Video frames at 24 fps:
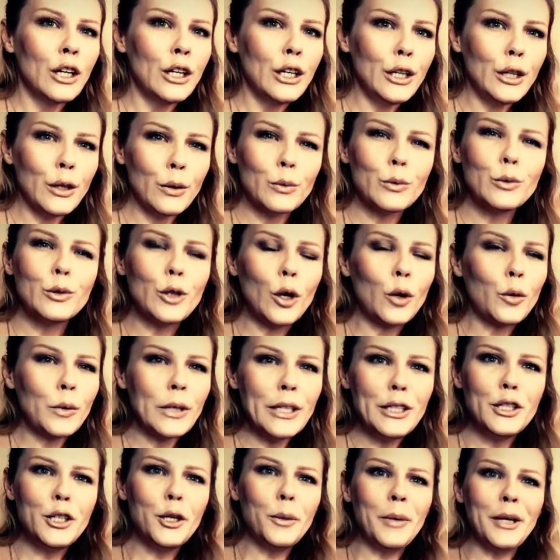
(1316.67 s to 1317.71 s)
you know, don't
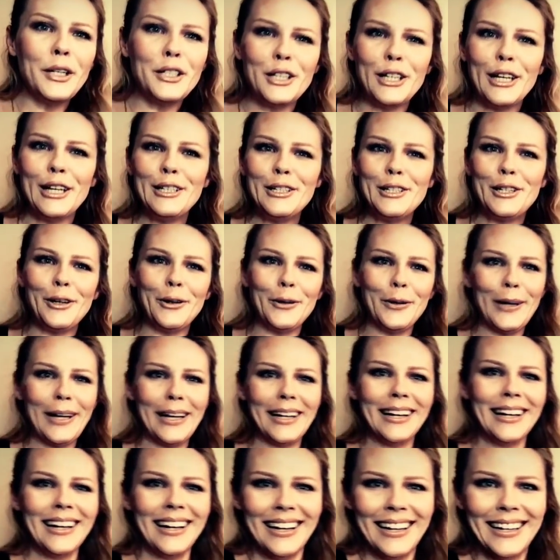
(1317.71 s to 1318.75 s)
read too much into it.